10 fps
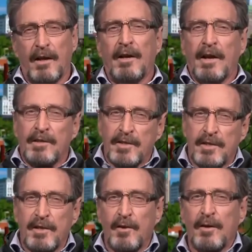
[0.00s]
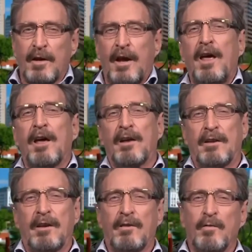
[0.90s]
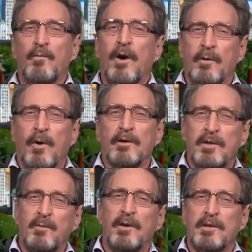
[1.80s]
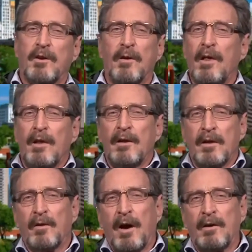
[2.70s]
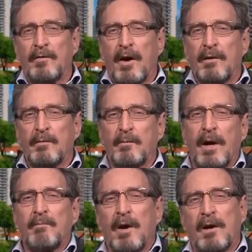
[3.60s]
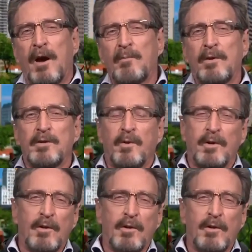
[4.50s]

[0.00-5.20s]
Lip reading: It's still ahead from what it was 2 months ago. You know, my company is one of the